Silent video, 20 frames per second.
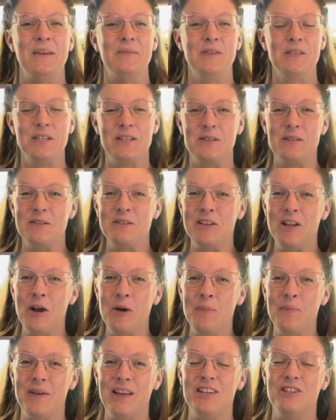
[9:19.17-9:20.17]
some
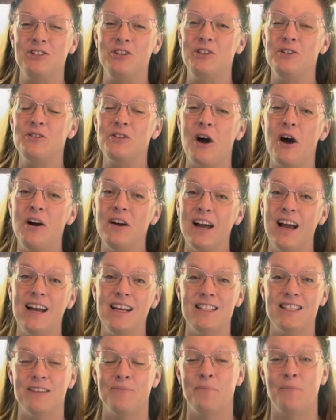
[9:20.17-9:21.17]
slope issues, all
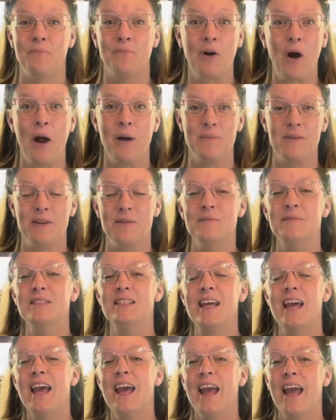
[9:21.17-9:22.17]
kinds of
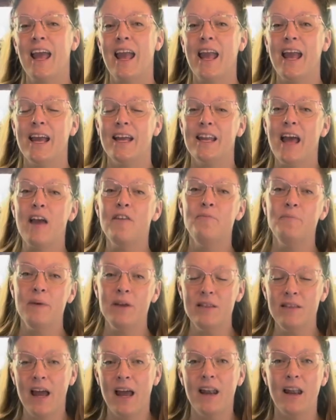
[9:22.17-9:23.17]
problems. And I've
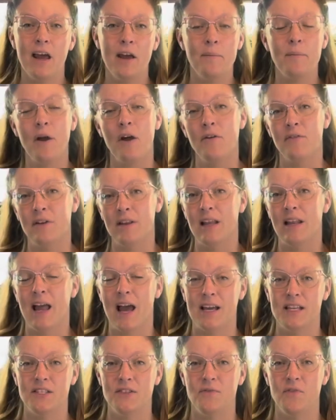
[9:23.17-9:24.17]
built that up over the
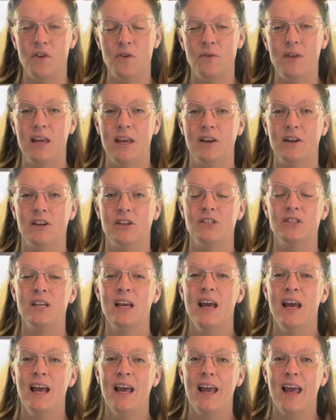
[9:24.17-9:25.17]
last few years.
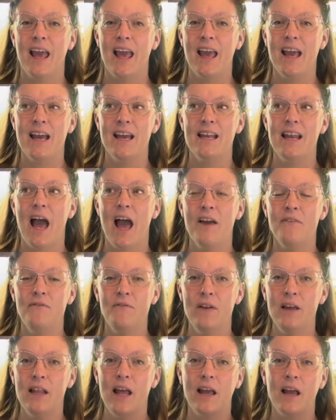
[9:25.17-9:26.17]
And I
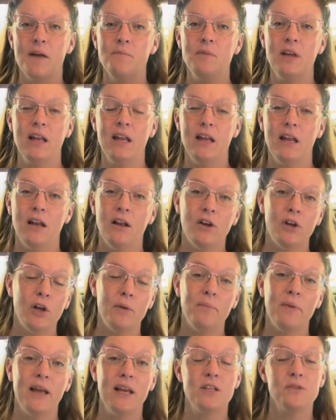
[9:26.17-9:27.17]
feel like I'm getting in a
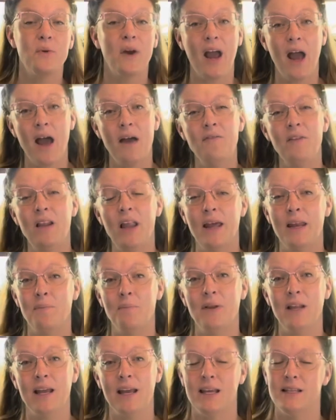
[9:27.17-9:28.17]
good place where I have a lot of
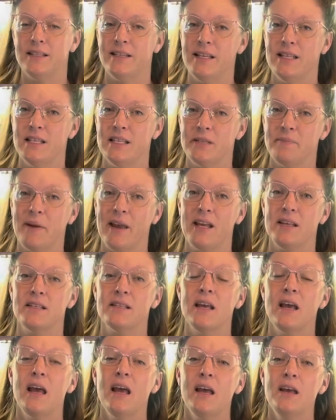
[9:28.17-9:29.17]
planting
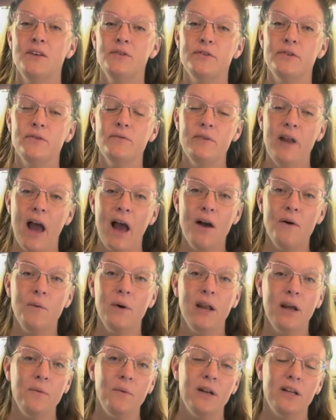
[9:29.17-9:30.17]
space. So now
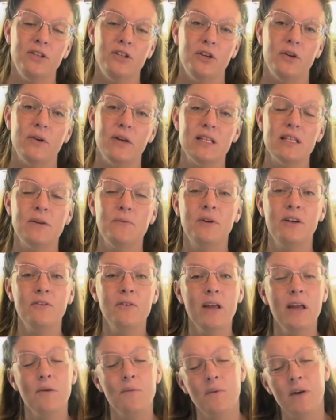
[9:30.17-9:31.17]
what I want to do is I
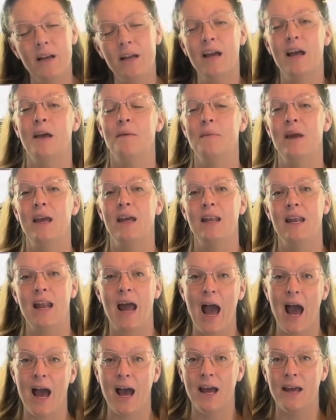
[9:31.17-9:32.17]
really want to come in and
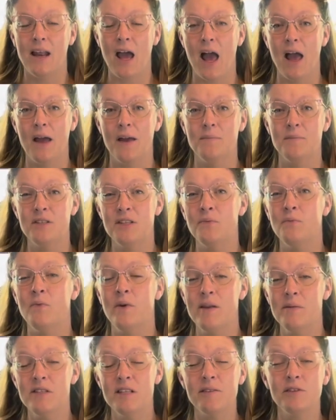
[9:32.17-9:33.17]
add some
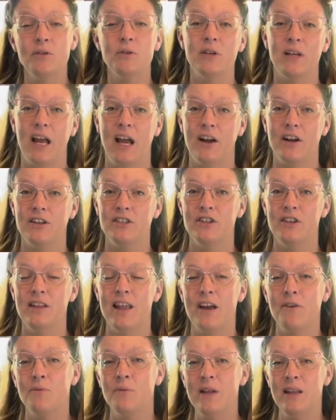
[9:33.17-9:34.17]
whimsical character
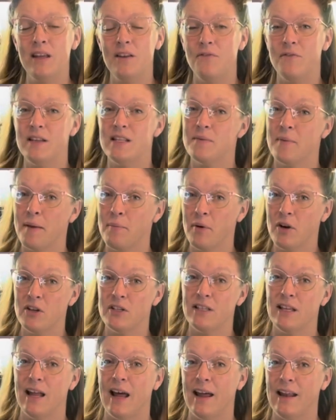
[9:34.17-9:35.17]
that really fits my
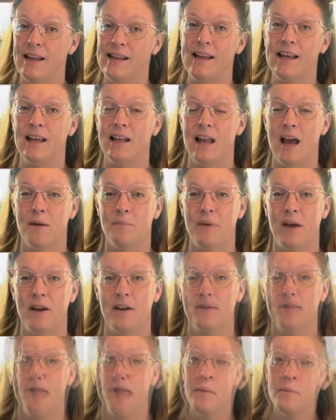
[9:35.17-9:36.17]
personality a lot
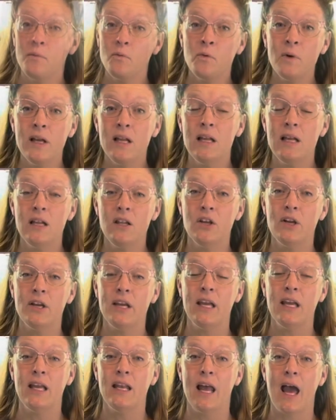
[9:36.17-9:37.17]
better. I'm really
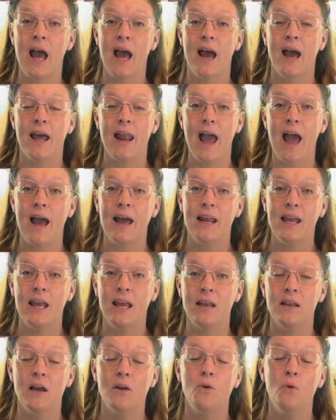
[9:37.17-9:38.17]
looking at
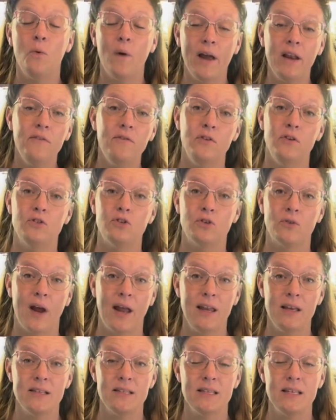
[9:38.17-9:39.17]
adding quite a few
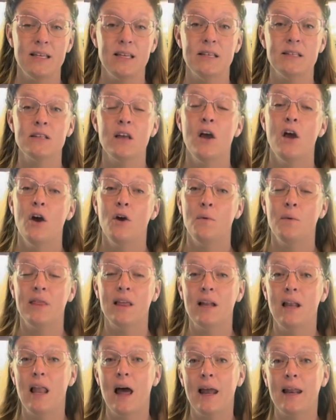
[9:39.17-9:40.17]
trellises with
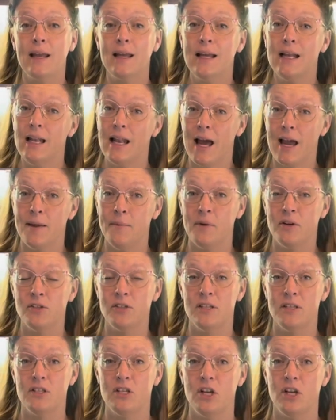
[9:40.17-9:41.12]
a lot of climbers this